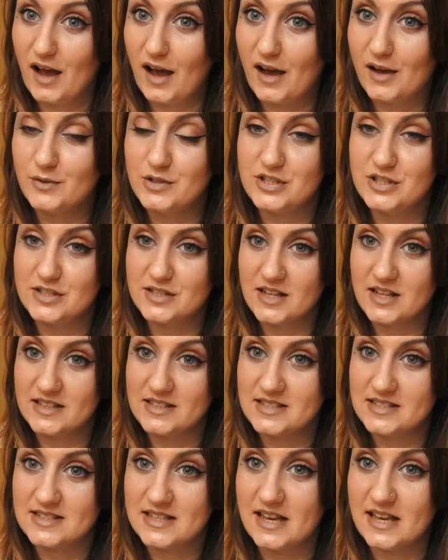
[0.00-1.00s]
I would just
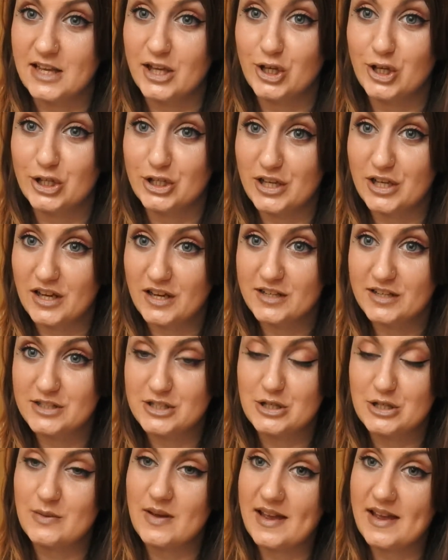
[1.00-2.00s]
like to say good luck
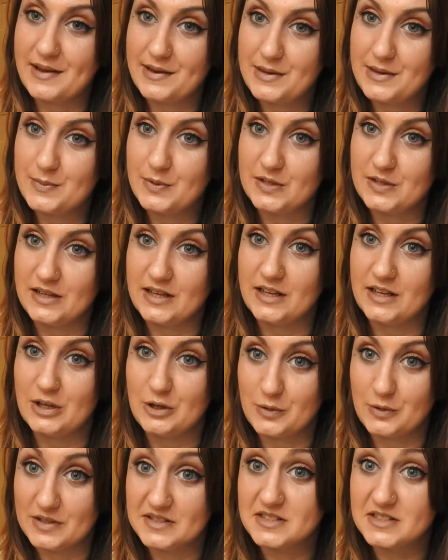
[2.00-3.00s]
to anybody
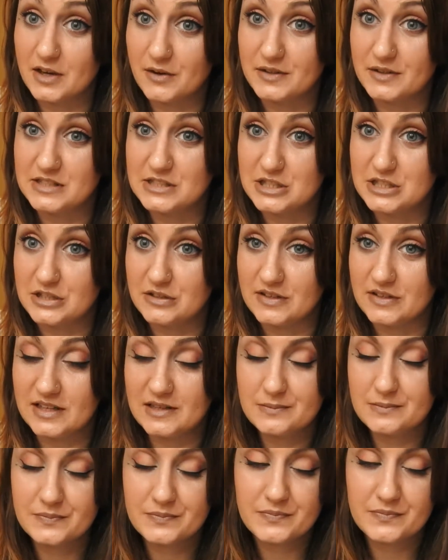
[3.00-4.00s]
who is going to
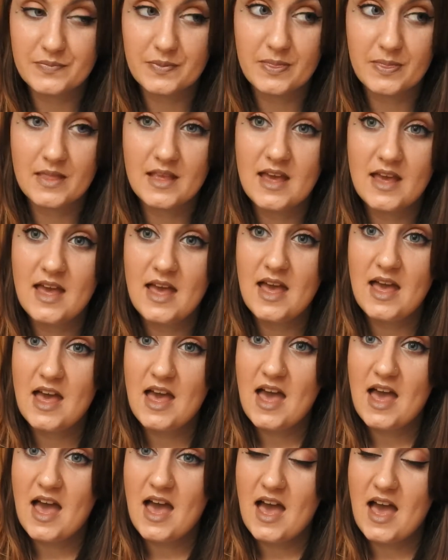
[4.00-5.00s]
uni.
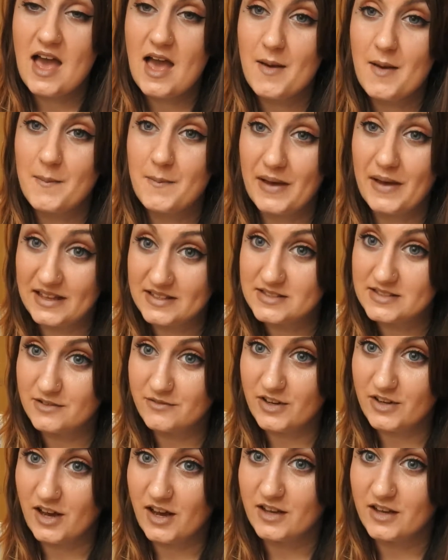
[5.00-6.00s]
Best
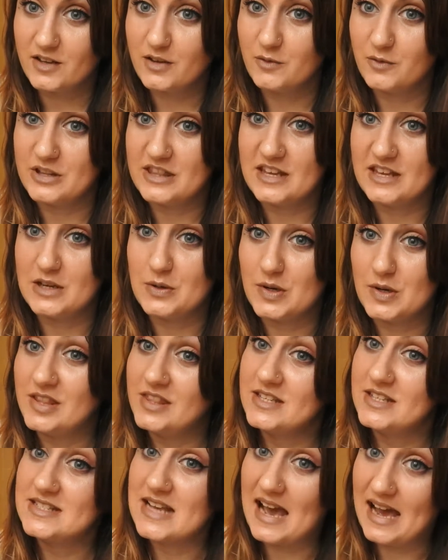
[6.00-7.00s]
of luck with
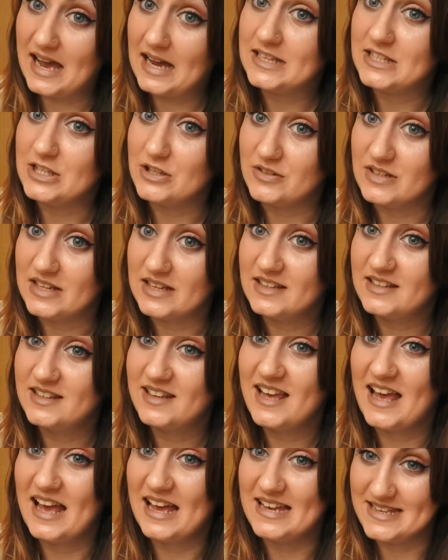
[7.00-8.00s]
anyone that's at uni
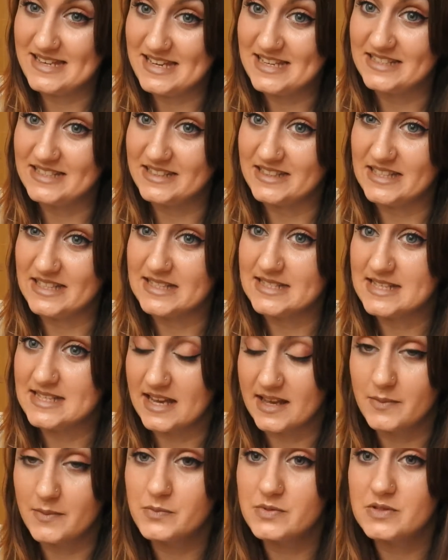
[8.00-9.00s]
and needed these
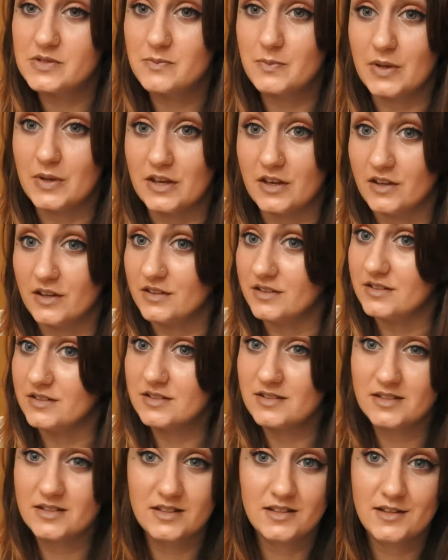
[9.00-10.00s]
tips,
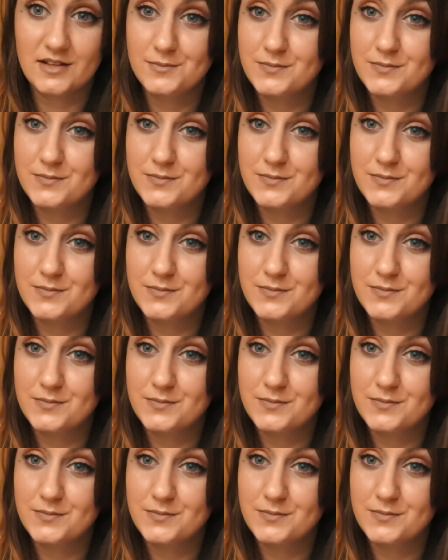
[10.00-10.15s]
because